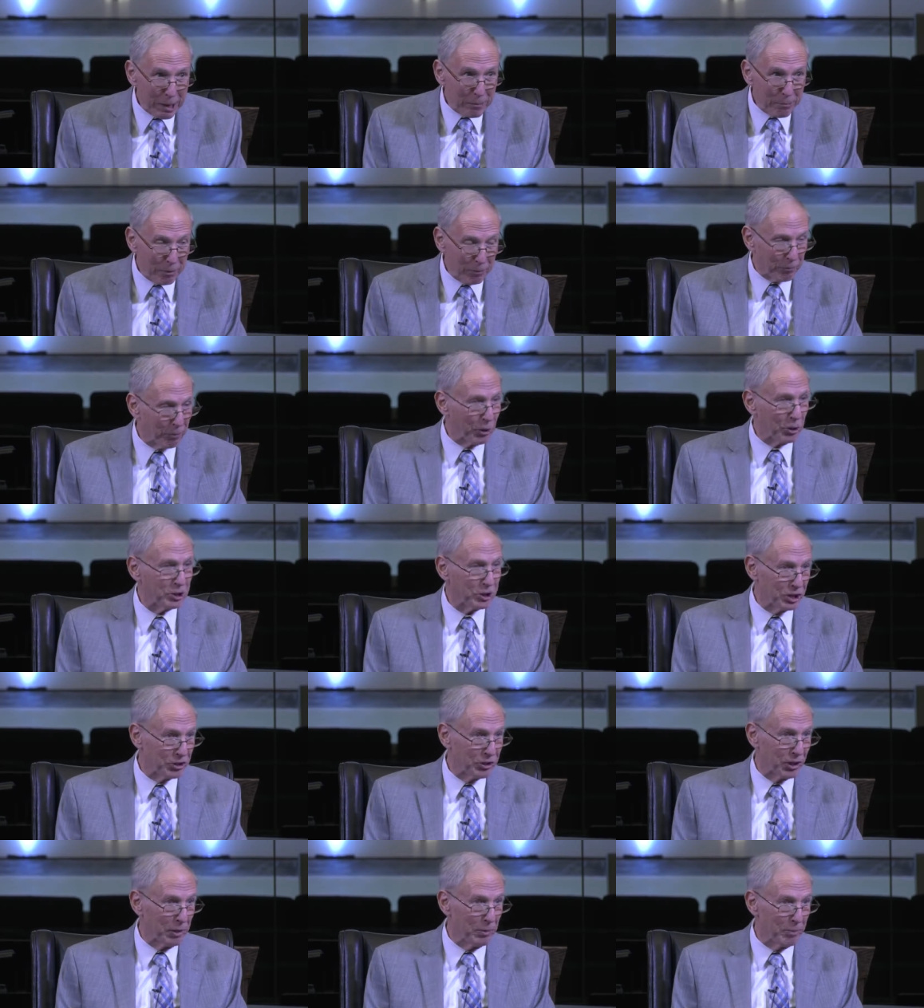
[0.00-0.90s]
But
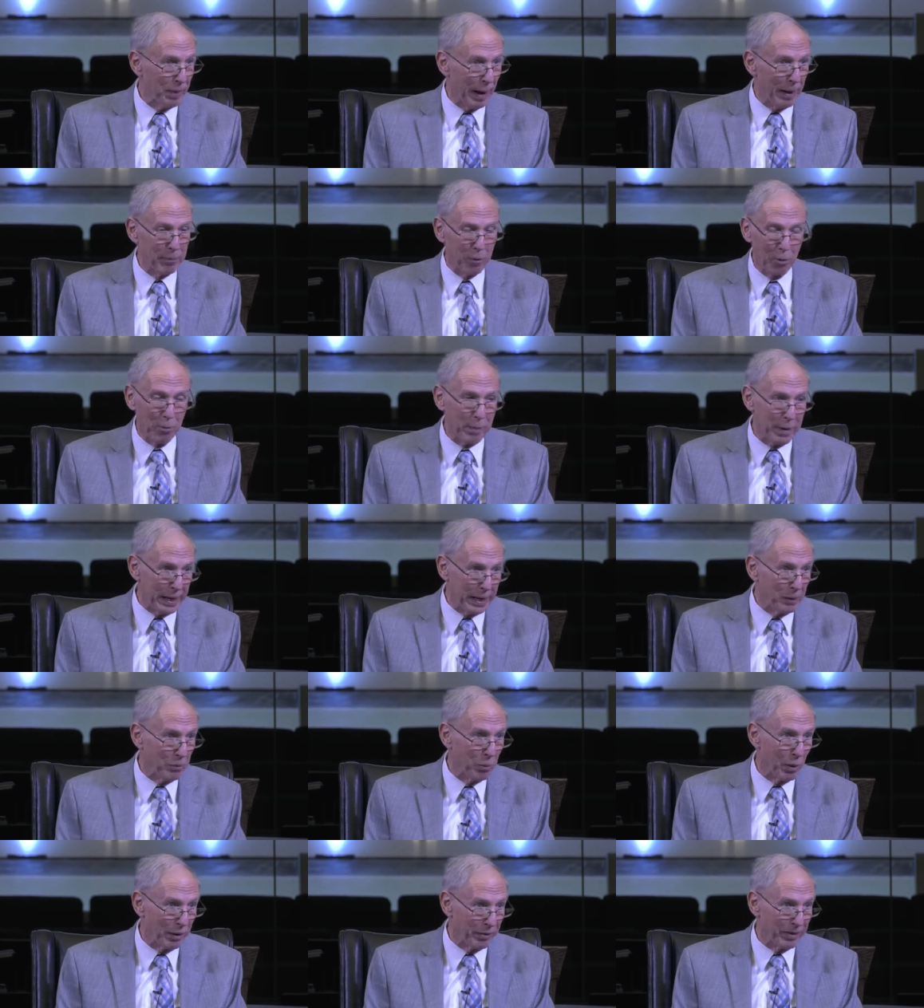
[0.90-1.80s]
verses in the Bible
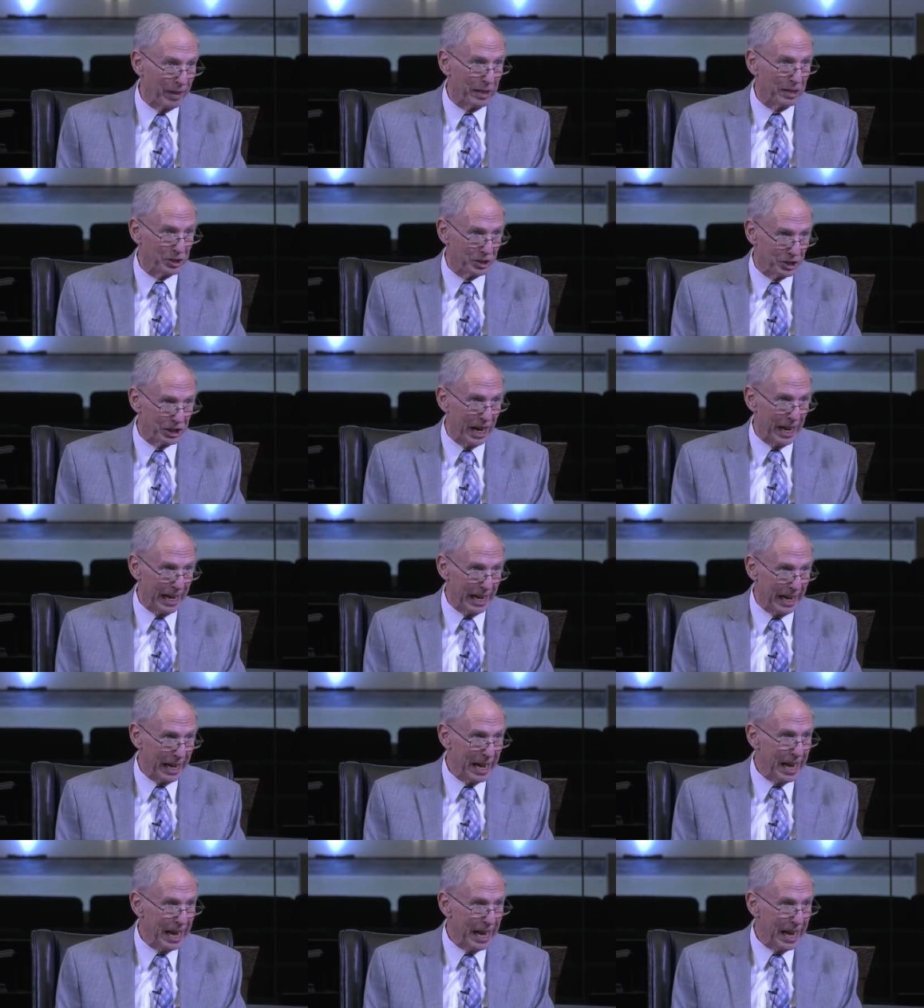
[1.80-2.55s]
mean what they say.